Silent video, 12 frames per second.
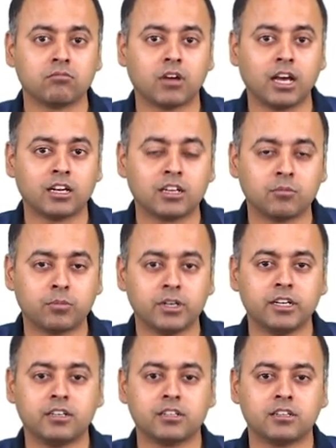I will
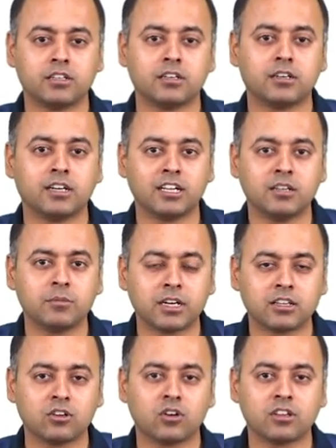complete the Delhi
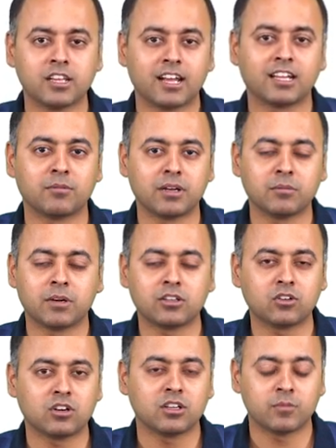marathon or the Hyderabad
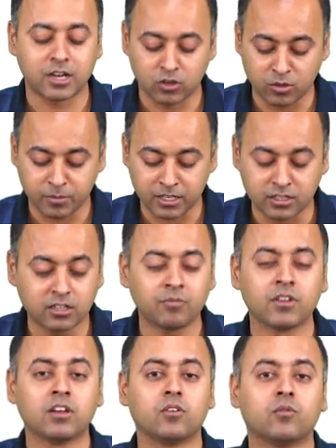marathon or the Bangalore marathon
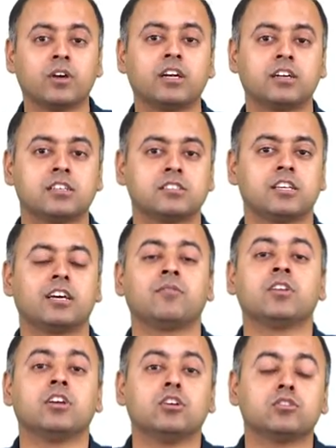when it is there.
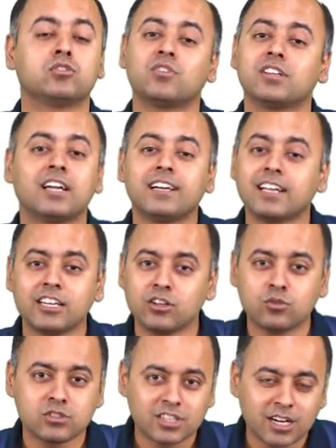So, for that I
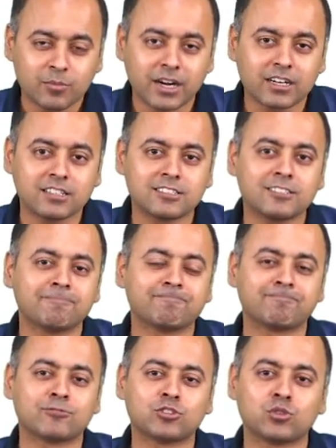need to start practicing.
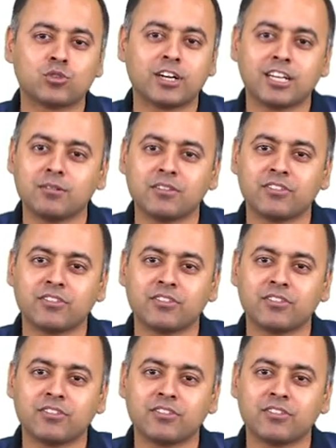So, I tell my